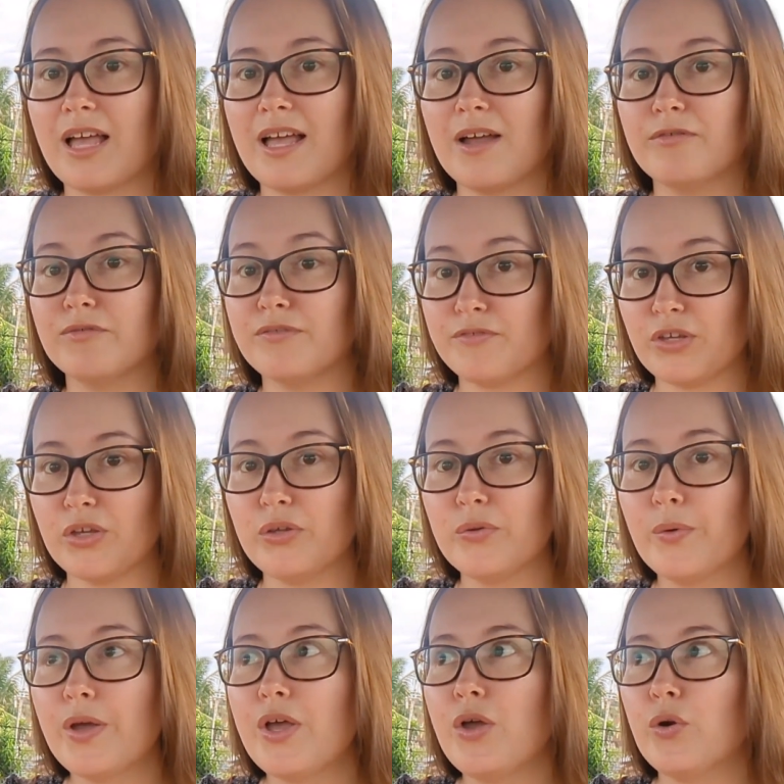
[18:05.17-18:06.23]
uh,
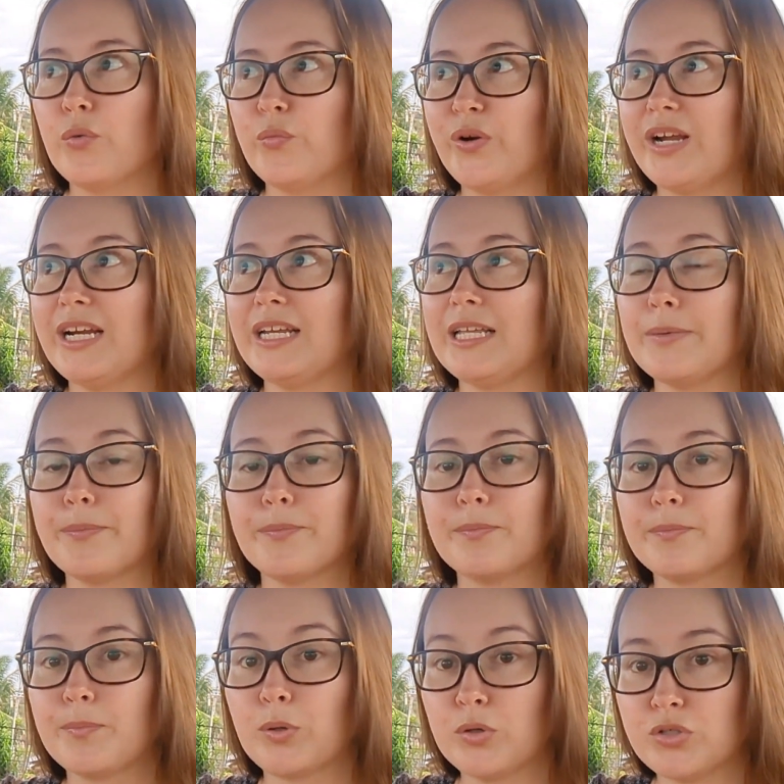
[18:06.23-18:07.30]
review really
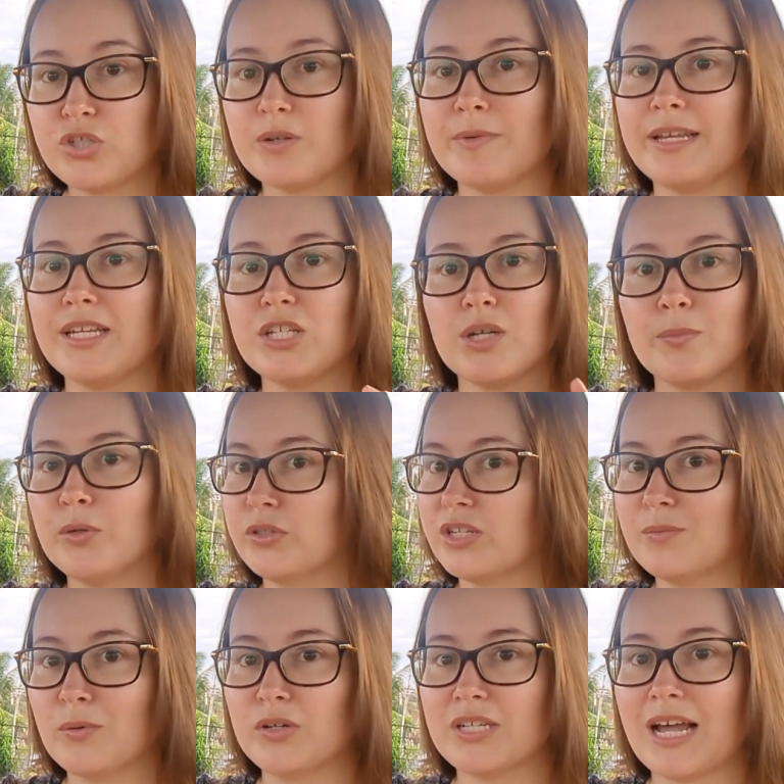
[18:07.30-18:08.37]
pushed me to put
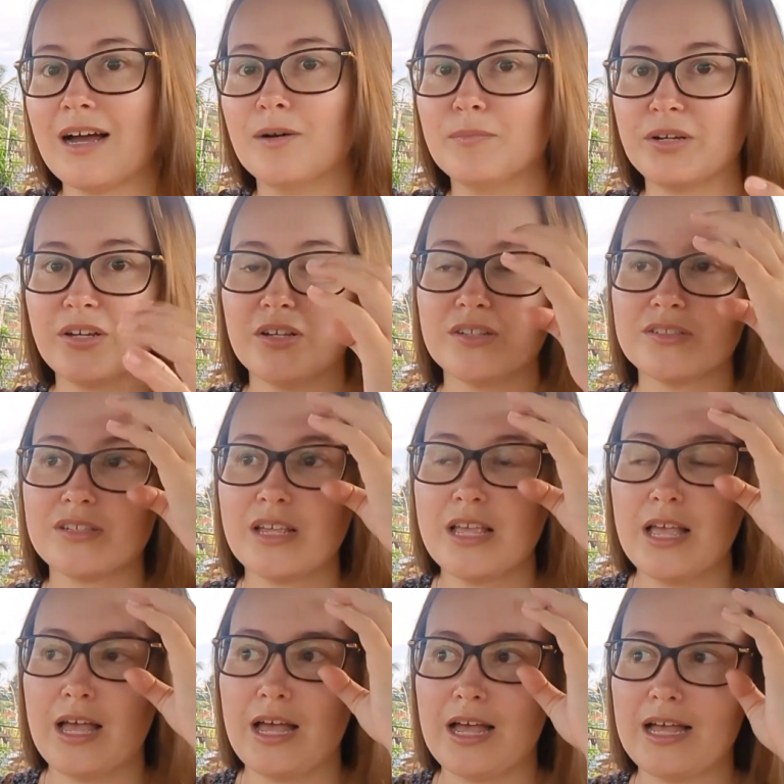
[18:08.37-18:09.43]
this book down, because
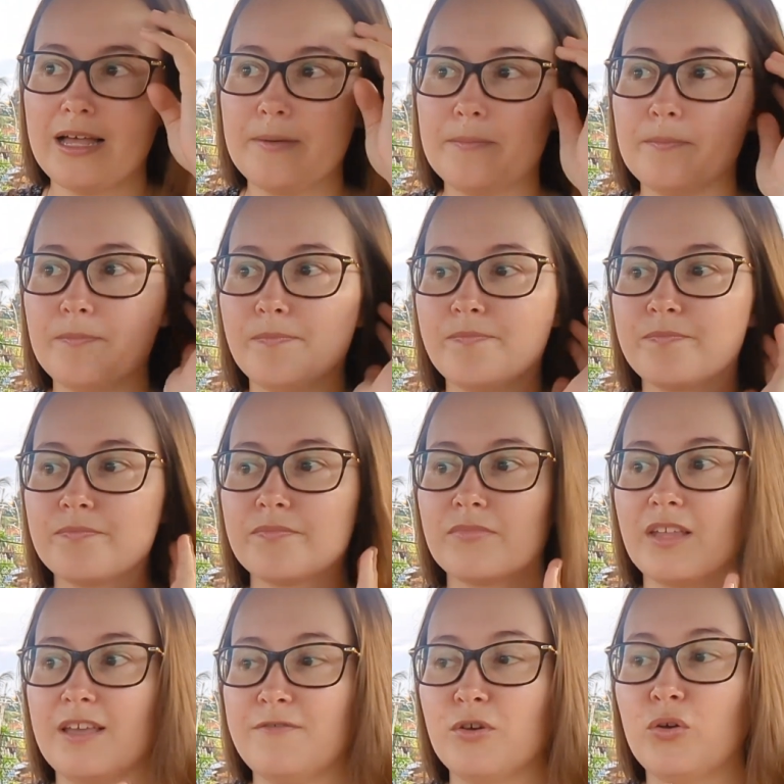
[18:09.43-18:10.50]
um,
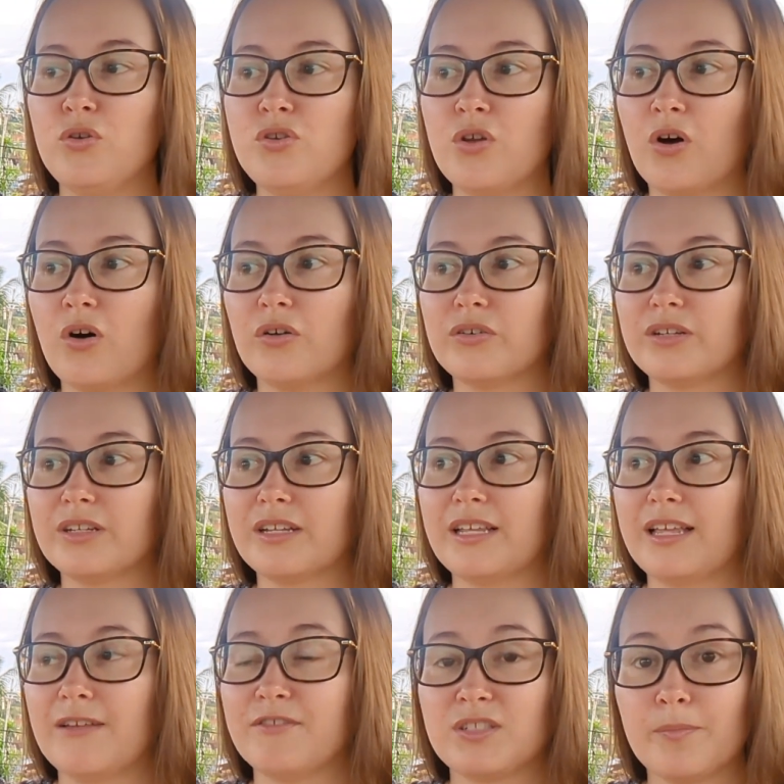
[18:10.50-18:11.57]
if you're not
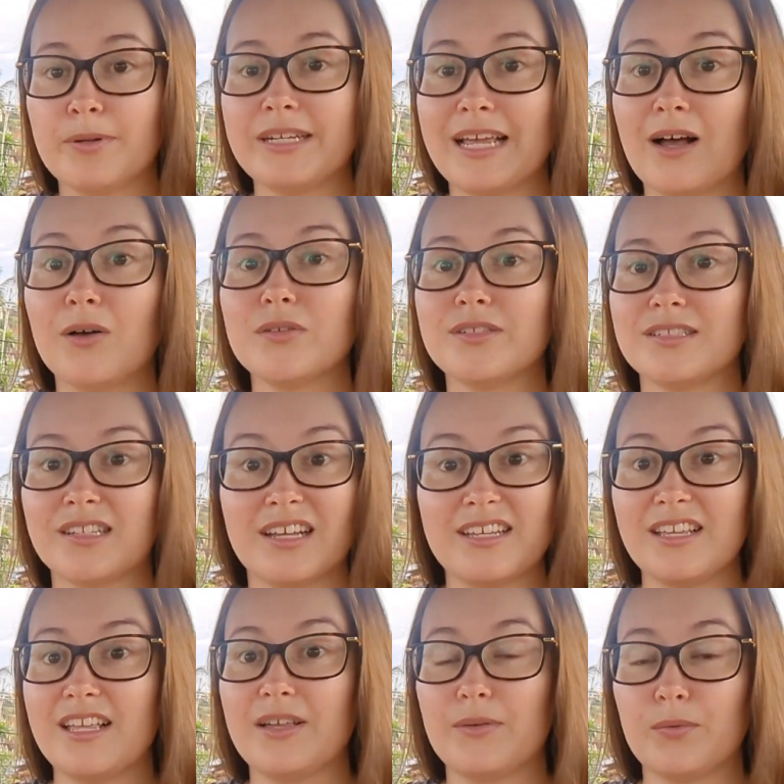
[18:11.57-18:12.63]
if somebody else is
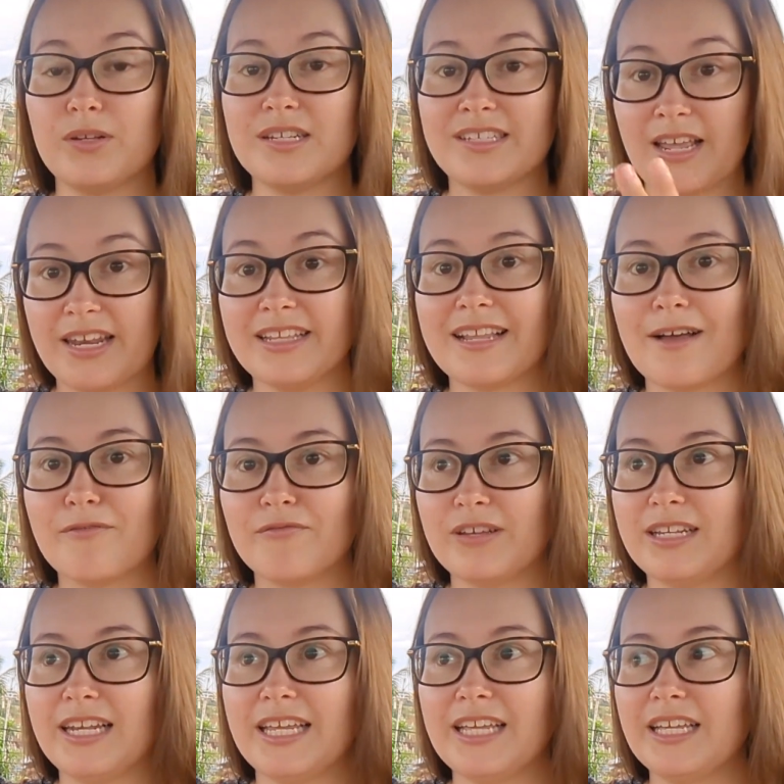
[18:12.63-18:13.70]
like is getting that
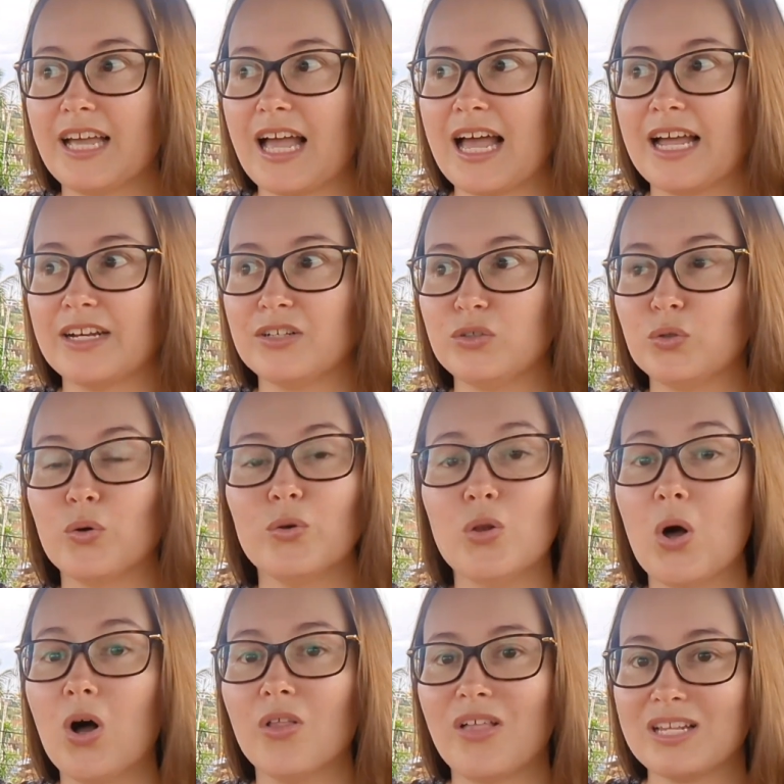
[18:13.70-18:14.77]
feeling and you're
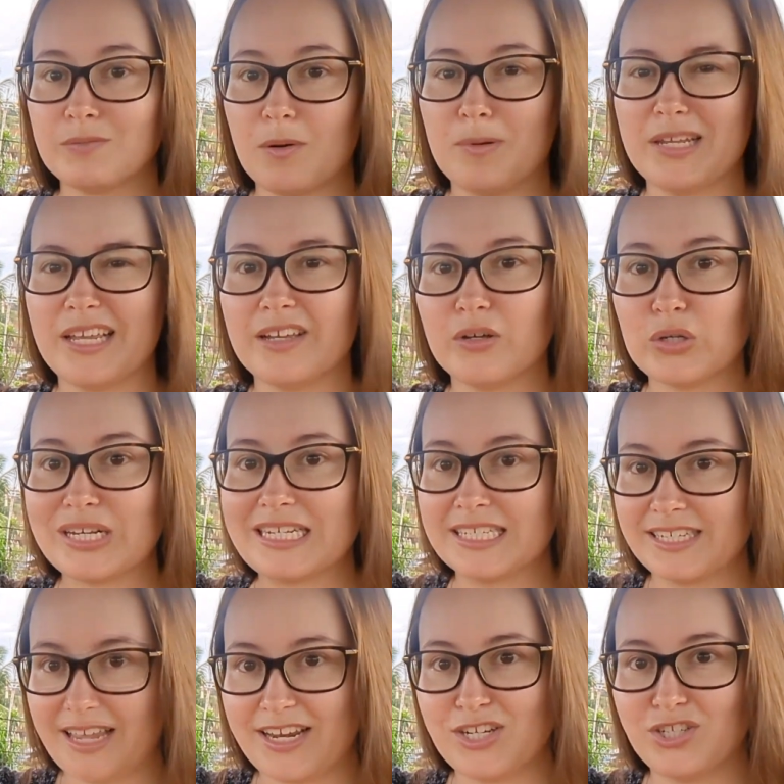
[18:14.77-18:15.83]
not, that's probably a good
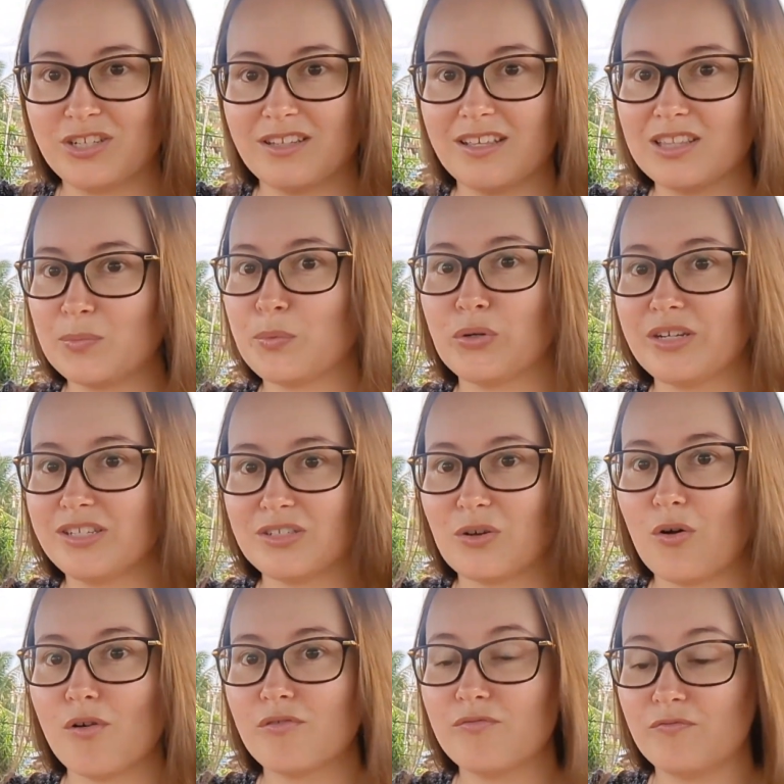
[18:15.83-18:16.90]
indication that the book is
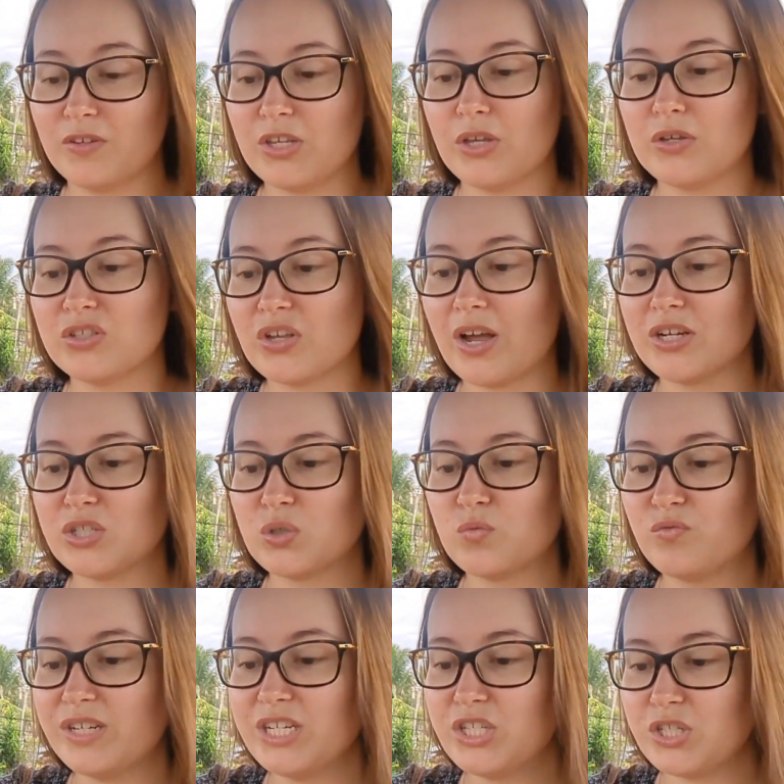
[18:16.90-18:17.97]
not for you. So I shall
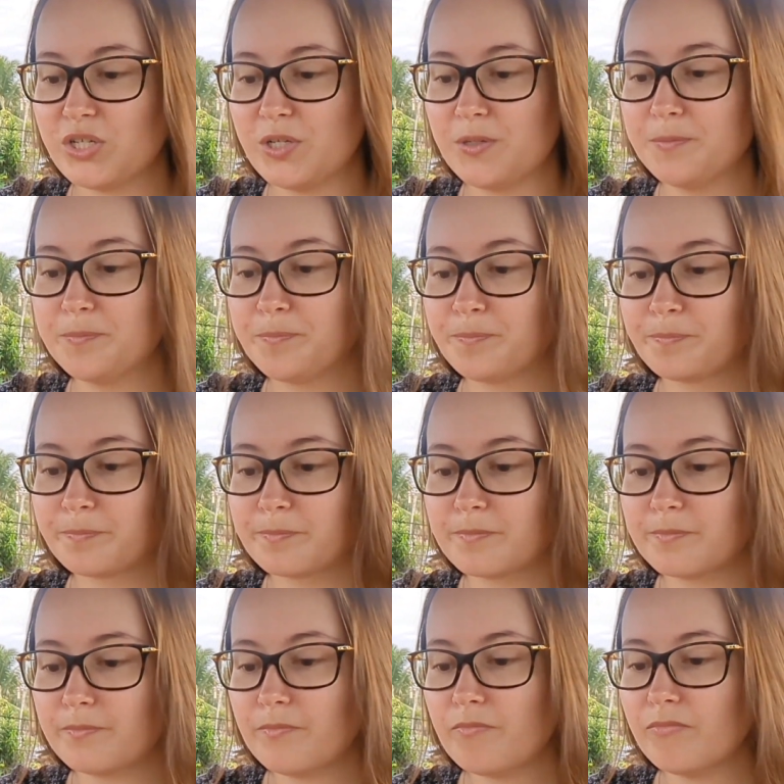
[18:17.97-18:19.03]
read you
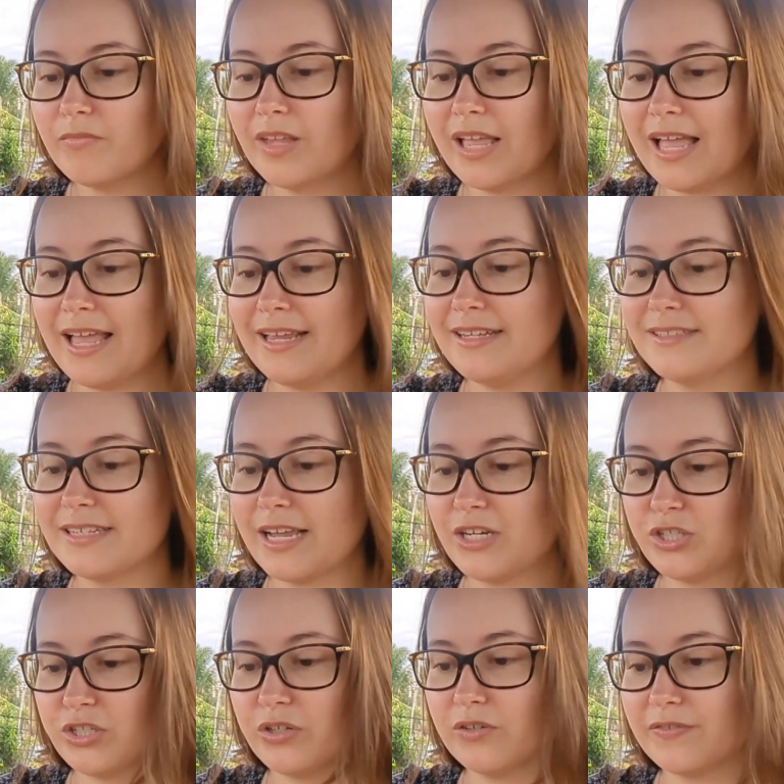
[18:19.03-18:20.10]
a
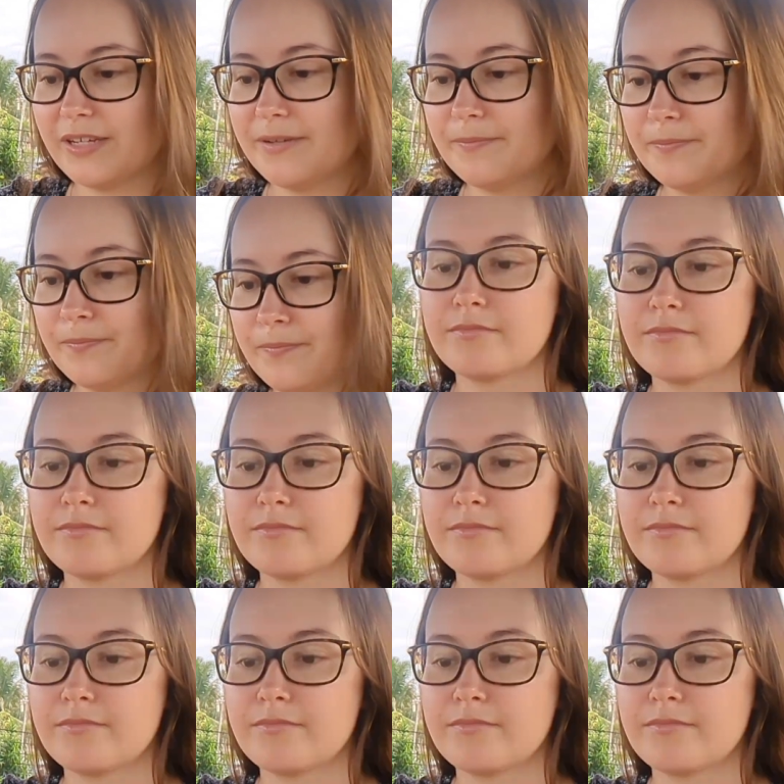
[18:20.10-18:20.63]
section of it.